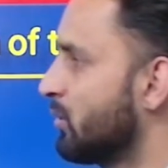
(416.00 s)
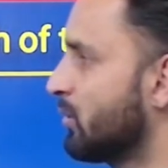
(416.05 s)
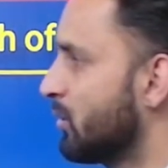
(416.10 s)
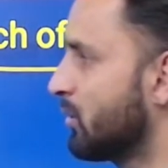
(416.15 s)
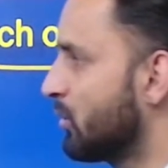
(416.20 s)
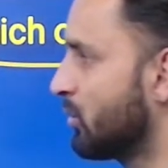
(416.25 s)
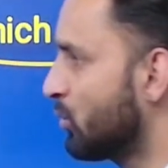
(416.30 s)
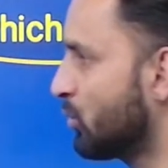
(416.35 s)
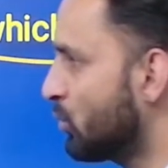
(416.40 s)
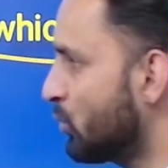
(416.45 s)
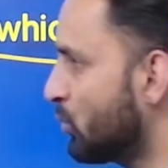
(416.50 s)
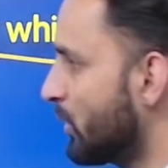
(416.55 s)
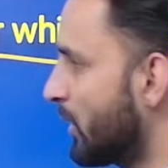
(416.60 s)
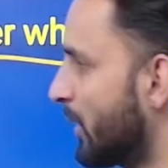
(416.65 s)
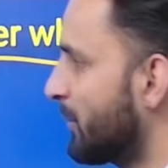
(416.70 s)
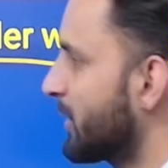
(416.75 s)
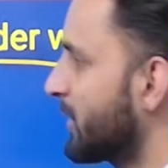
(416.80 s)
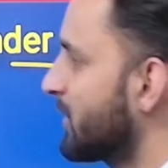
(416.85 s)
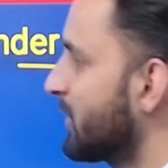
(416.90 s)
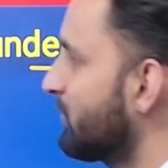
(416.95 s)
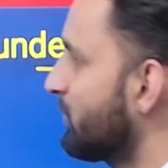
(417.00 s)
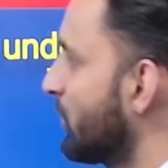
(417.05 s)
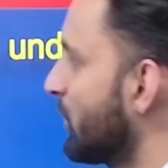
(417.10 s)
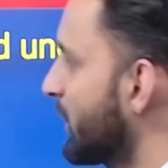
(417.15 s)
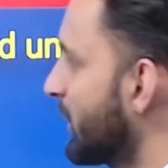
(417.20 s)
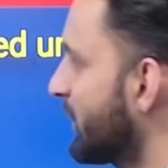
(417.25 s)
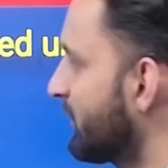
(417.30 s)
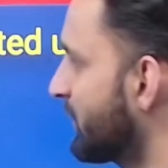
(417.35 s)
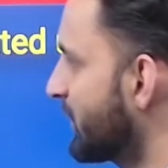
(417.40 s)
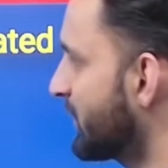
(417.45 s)
who among the
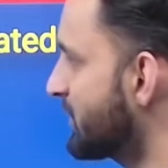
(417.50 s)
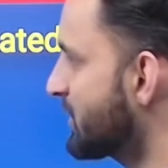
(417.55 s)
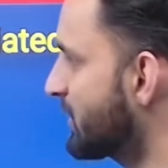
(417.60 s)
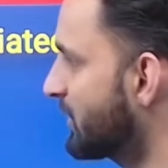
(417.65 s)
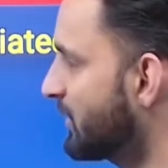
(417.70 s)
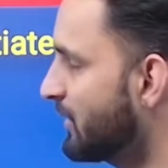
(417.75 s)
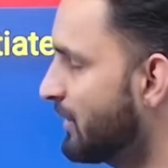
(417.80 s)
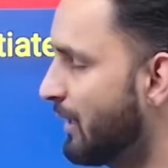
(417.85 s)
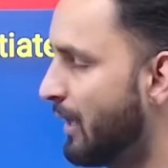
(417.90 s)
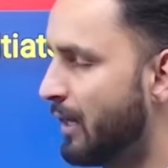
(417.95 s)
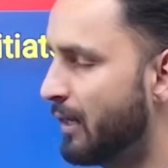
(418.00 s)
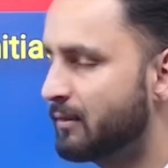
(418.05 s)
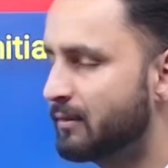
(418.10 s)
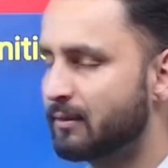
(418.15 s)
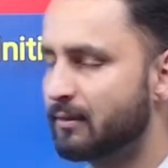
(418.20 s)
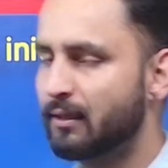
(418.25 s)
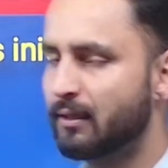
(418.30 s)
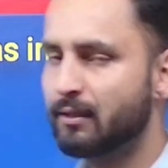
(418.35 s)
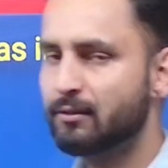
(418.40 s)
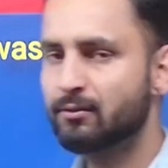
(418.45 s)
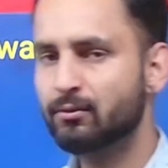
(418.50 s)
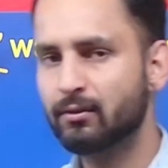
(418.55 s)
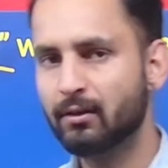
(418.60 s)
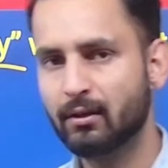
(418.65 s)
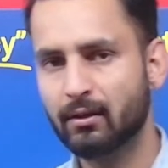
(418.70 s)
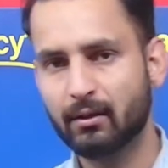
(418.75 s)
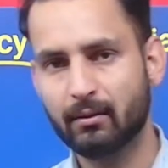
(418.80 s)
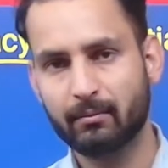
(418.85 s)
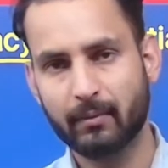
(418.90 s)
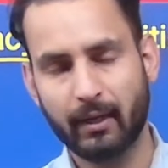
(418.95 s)
following Governor General
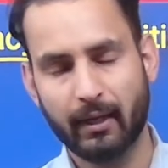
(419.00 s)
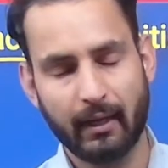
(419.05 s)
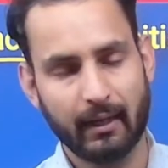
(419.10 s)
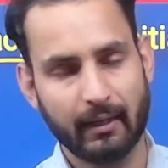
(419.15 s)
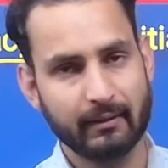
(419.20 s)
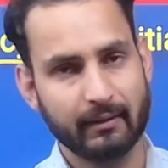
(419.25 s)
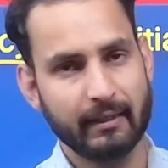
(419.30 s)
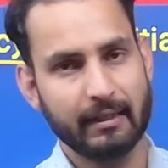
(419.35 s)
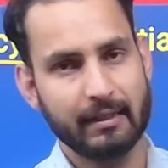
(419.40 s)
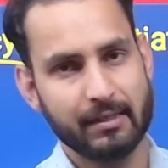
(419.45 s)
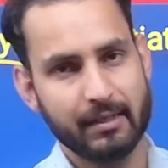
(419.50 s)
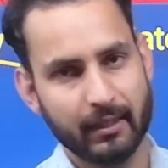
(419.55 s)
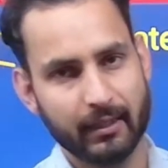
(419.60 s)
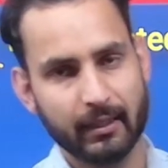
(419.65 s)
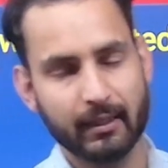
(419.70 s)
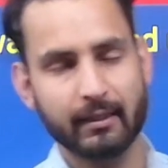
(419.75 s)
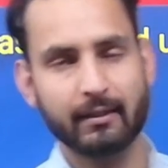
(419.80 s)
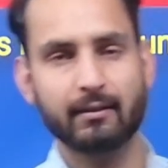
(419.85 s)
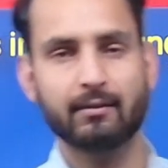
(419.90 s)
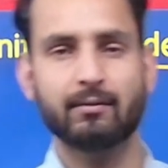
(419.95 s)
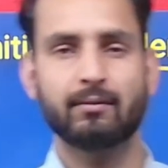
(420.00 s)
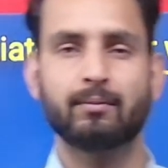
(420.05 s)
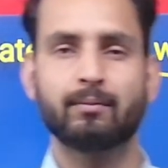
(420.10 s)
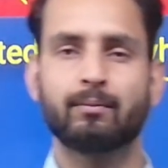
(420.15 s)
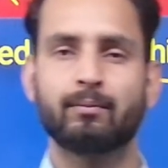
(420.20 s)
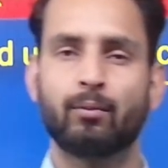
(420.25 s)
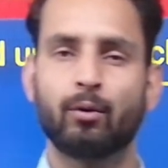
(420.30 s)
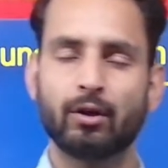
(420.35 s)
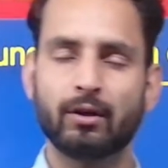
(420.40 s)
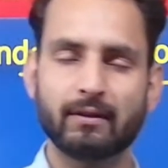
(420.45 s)
has initiated this
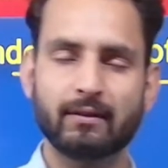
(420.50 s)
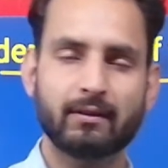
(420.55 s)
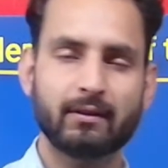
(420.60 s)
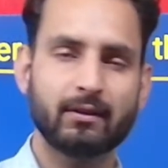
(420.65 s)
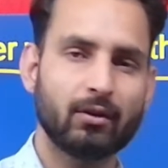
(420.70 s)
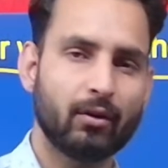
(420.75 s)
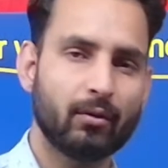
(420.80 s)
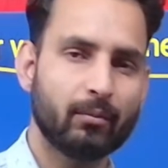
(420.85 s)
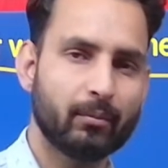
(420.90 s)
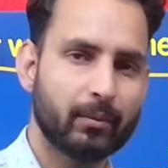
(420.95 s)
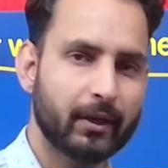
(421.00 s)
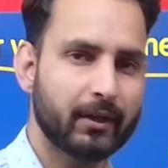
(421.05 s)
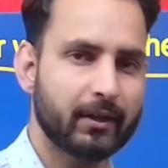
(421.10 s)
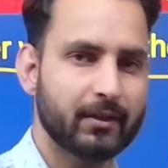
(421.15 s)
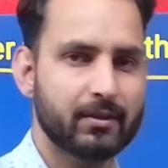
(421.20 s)
policy of British